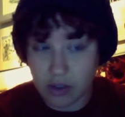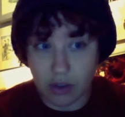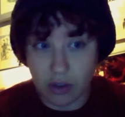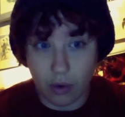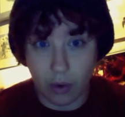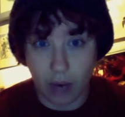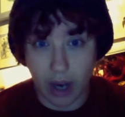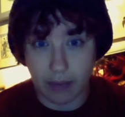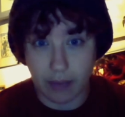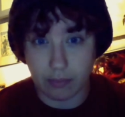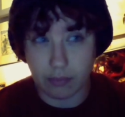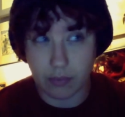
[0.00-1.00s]
so
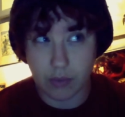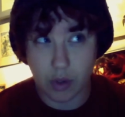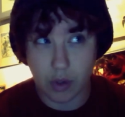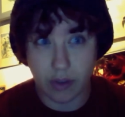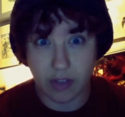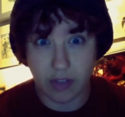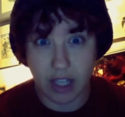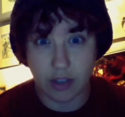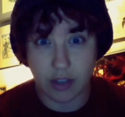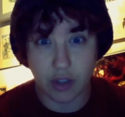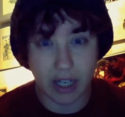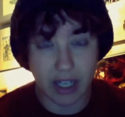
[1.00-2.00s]
I'm sort of
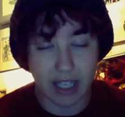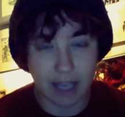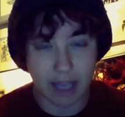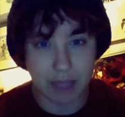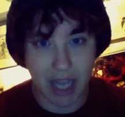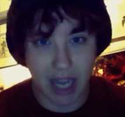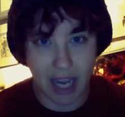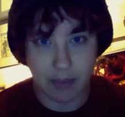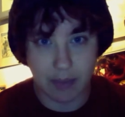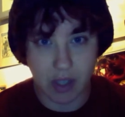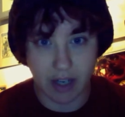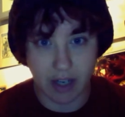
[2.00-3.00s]
trying to keep
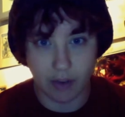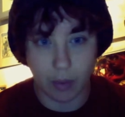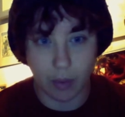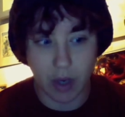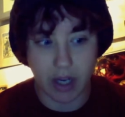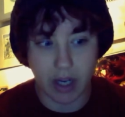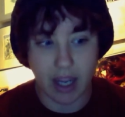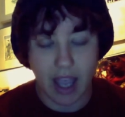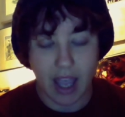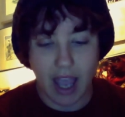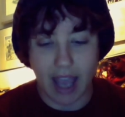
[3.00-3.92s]
tabs on everyone